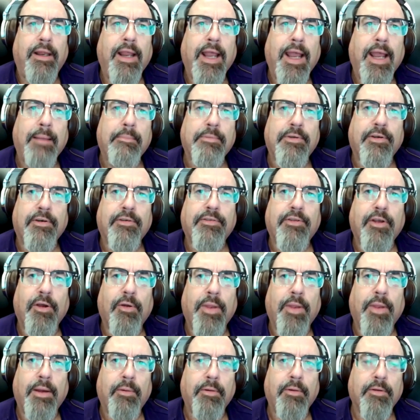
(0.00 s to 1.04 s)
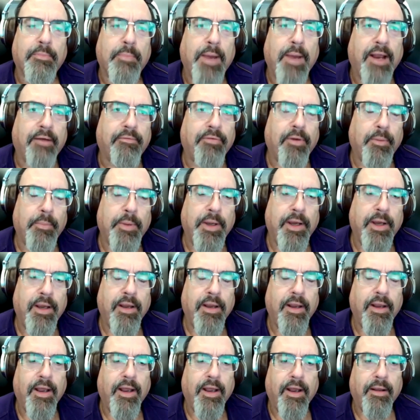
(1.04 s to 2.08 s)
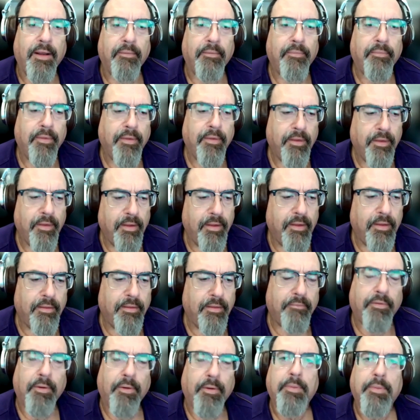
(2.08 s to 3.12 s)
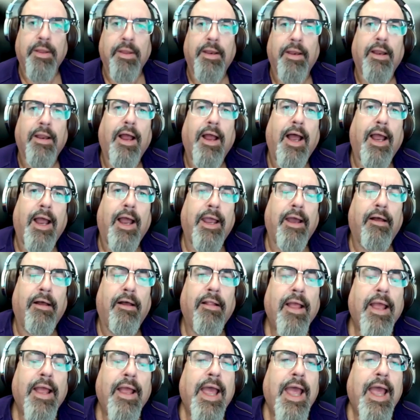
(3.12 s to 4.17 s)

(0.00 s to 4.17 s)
games or so that he was back from the IL,